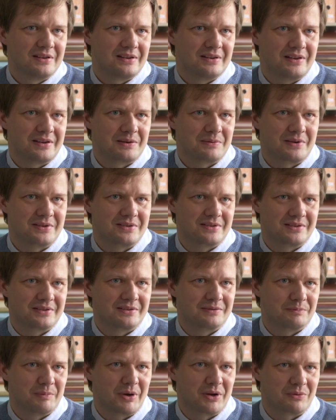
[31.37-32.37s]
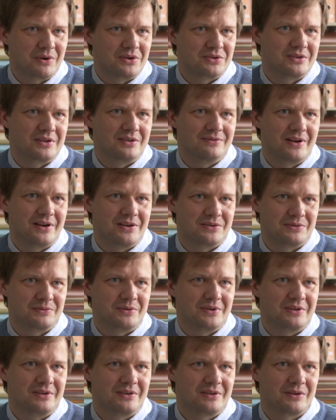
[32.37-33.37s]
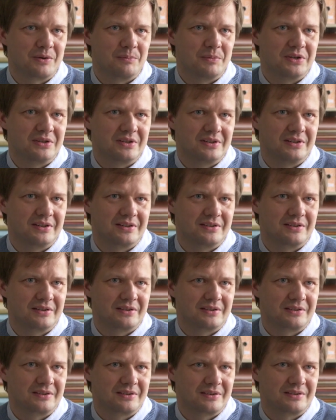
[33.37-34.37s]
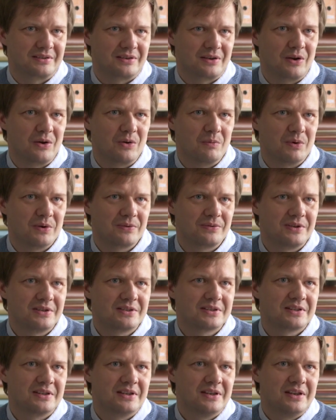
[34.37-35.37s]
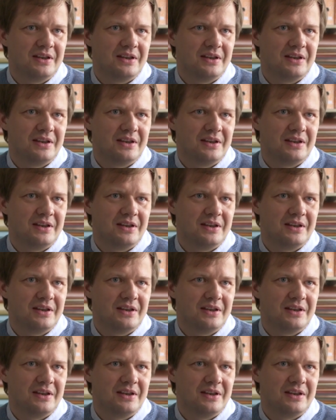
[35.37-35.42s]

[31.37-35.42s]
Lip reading: likewise the Migration Advisory Committee at the Home Office,